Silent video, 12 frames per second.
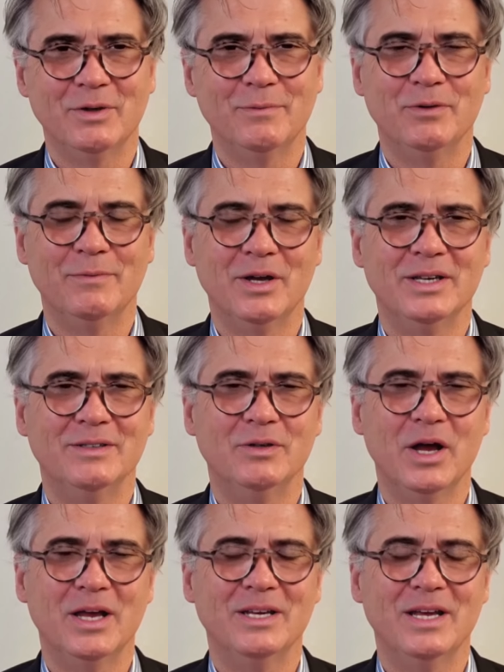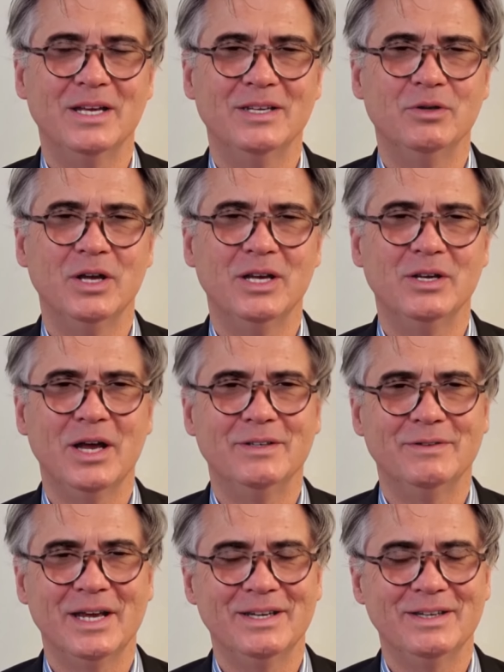Prepare to analyze real
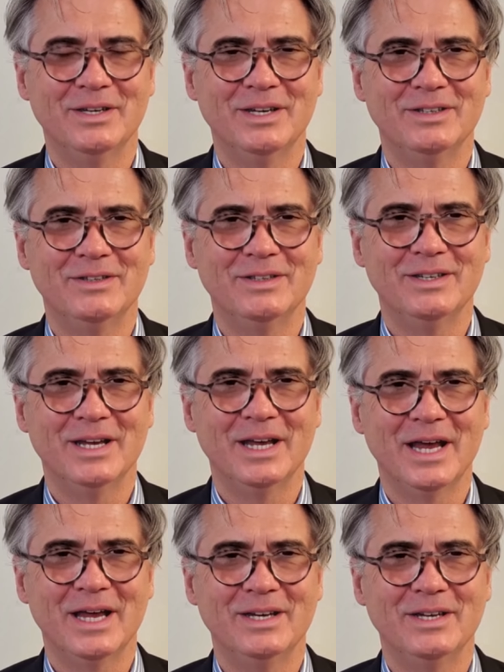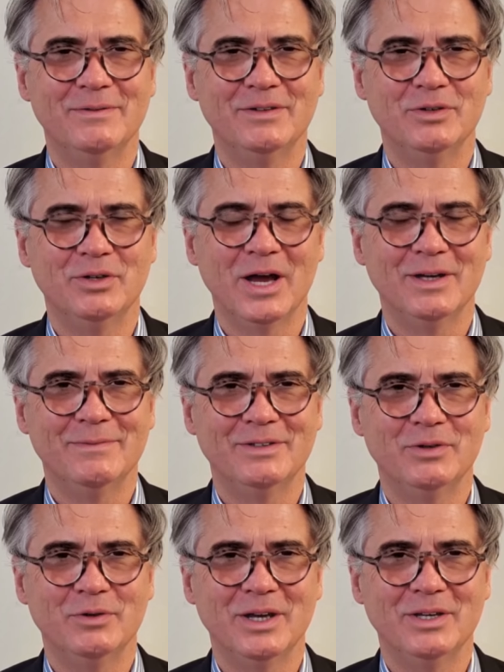life case studies and even craft
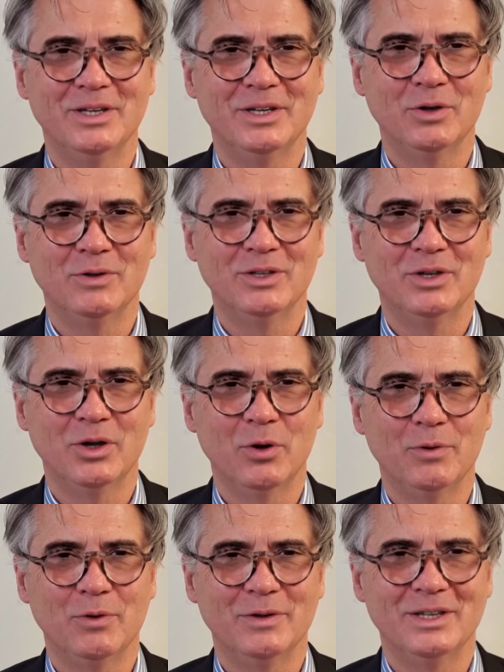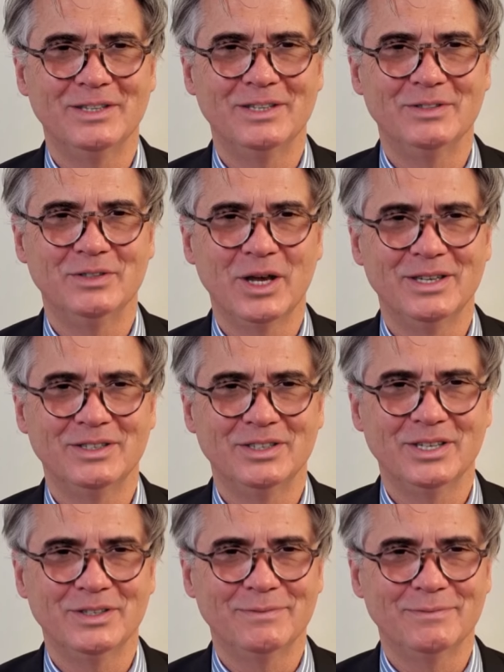your very own global business
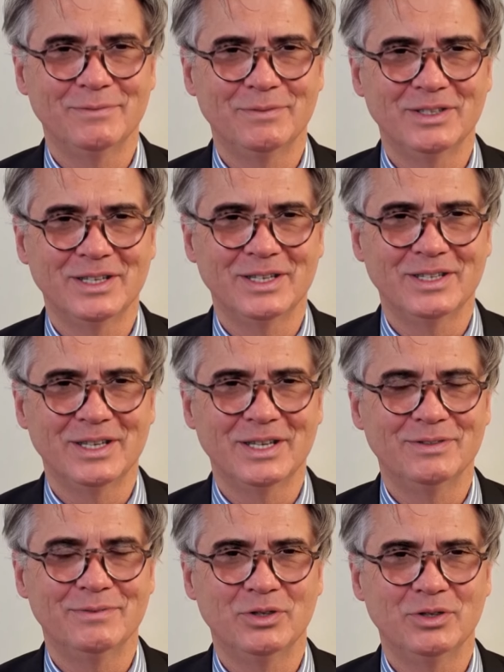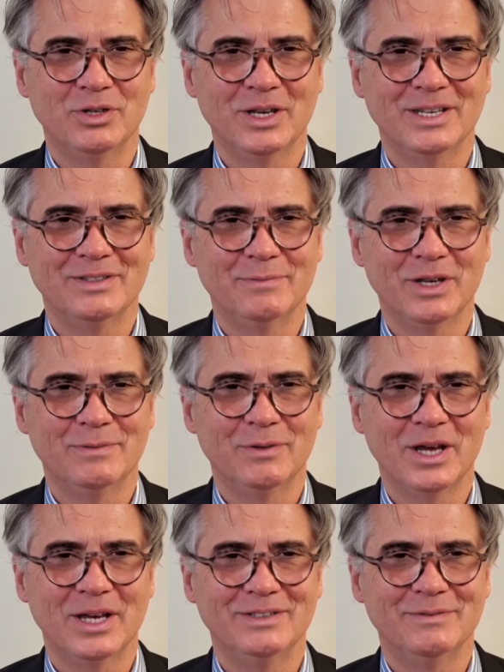strategy. If you're looking to be a
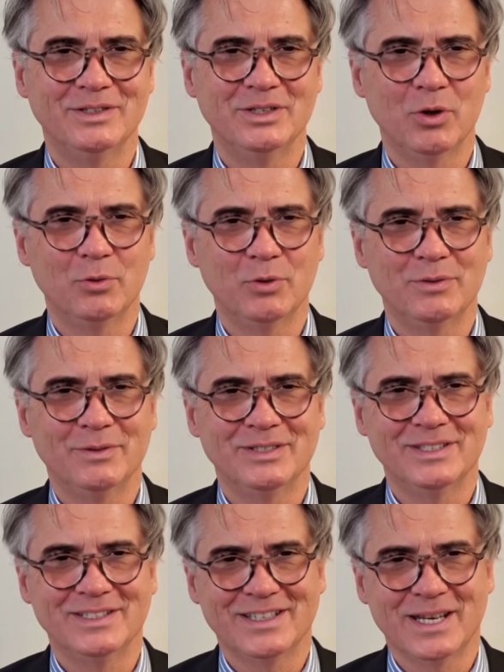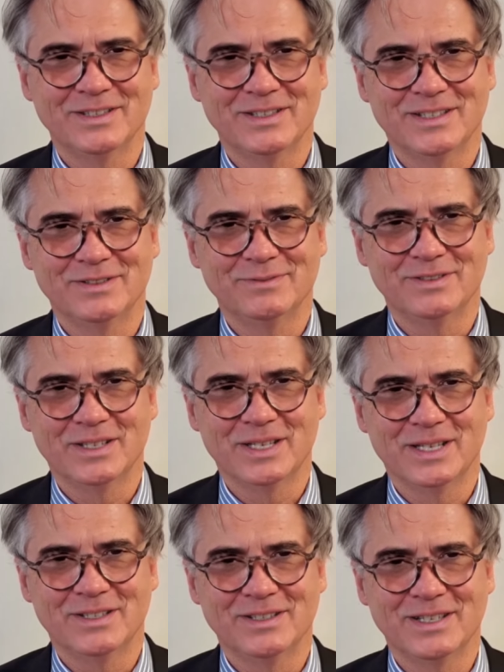part of the global business narrative,
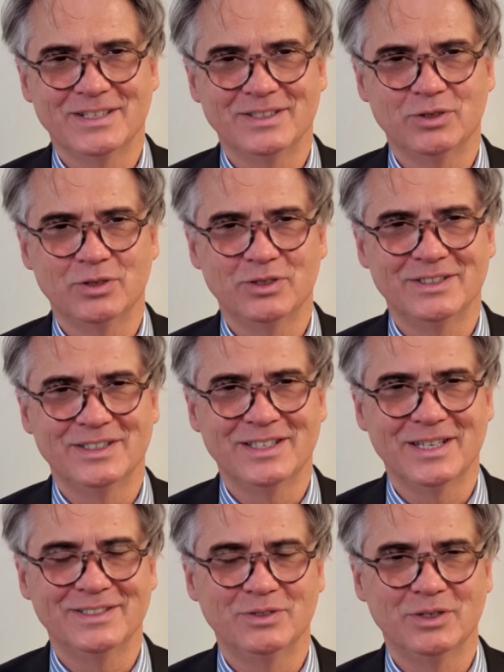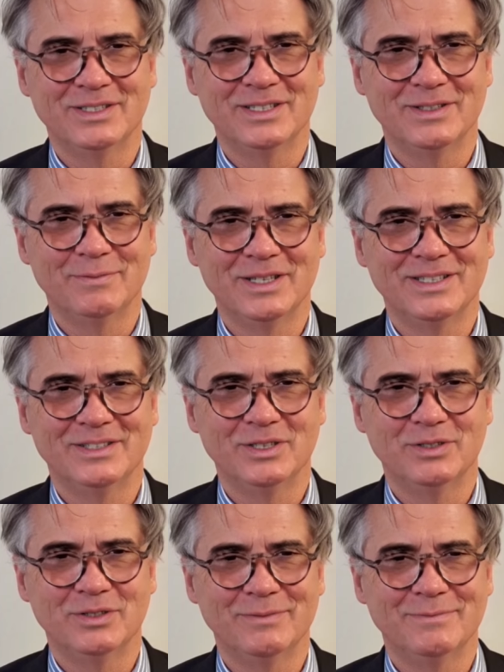this course is your stepping
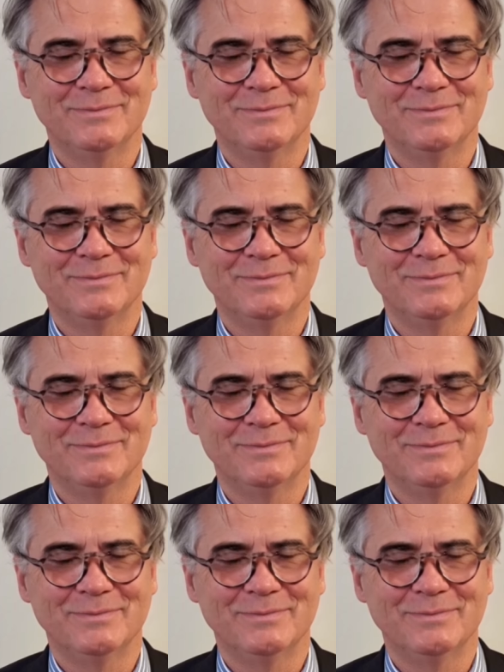stone.